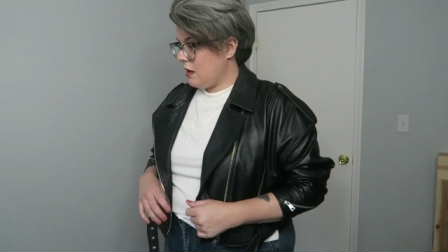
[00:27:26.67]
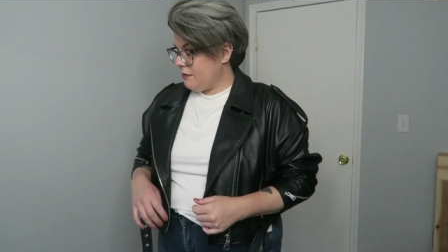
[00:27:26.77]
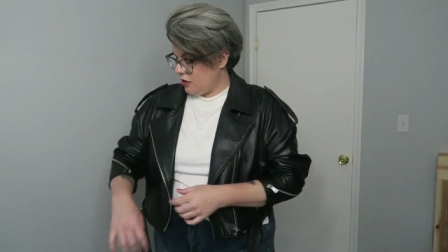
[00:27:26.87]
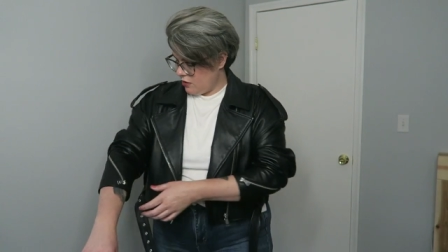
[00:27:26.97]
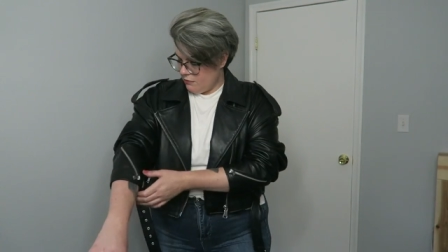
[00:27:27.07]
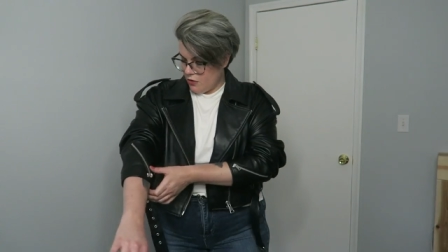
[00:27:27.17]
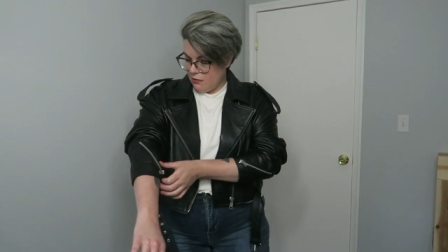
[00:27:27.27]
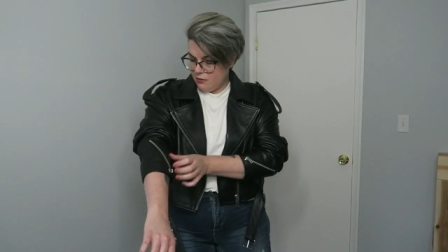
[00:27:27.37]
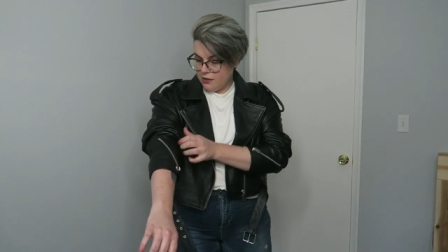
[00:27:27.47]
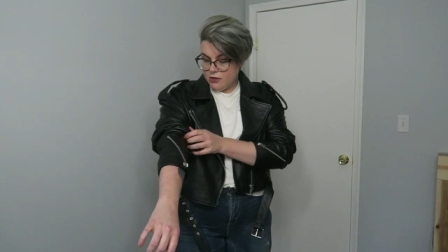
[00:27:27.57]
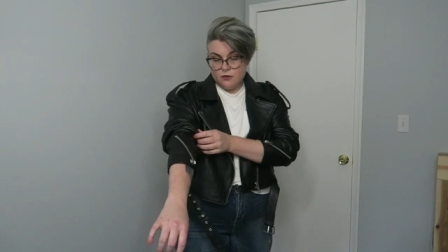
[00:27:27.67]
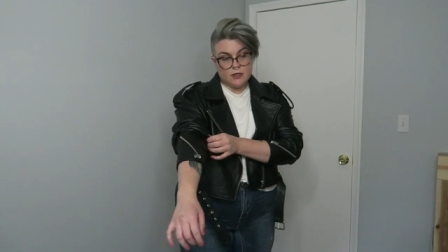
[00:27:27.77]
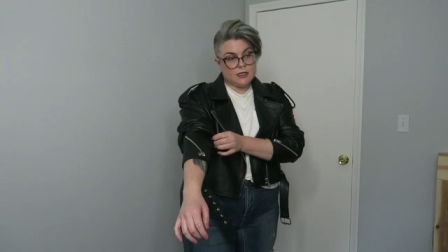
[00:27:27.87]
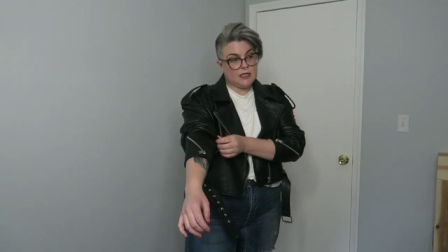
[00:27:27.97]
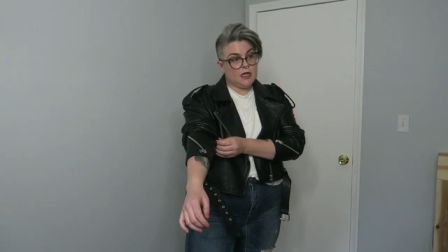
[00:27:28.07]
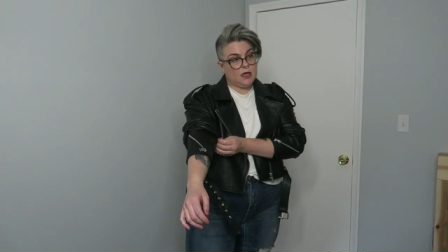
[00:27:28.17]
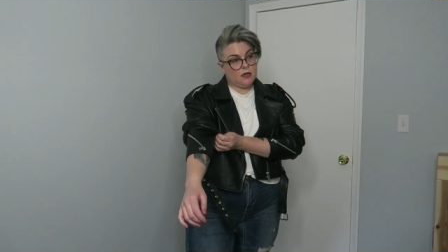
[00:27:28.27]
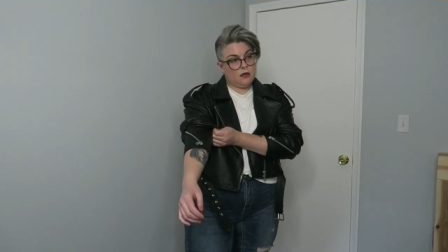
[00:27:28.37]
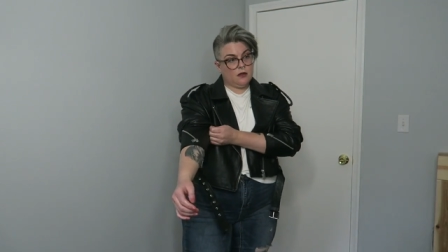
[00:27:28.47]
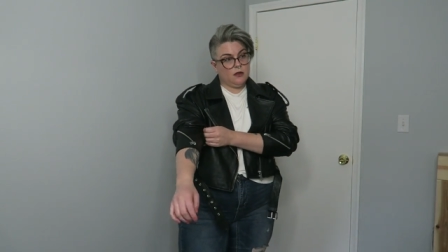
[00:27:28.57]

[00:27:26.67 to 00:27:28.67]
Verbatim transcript: I mean, you could probably do the sneak.